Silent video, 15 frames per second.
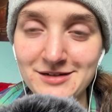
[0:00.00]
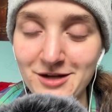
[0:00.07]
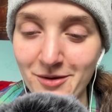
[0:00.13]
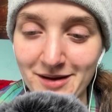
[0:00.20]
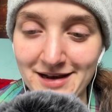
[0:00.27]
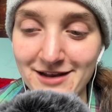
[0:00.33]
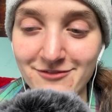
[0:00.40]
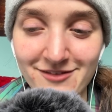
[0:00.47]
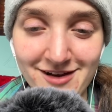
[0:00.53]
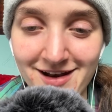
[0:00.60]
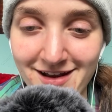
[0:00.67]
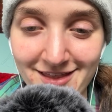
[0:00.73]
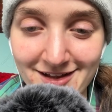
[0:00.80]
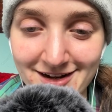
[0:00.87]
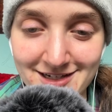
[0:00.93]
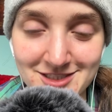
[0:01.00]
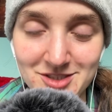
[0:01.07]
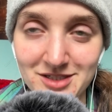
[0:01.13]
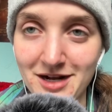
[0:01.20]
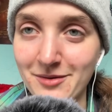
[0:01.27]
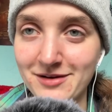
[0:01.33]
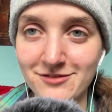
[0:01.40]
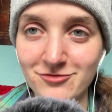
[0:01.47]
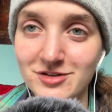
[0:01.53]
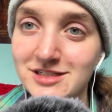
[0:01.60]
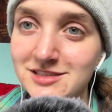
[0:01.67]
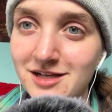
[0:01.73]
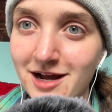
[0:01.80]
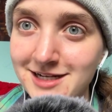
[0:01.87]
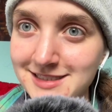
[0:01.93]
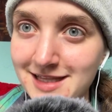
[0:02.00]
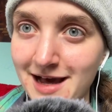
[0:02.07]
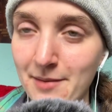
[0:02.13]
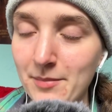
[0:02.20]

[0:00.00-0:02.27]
and live in another country, I would have researched that,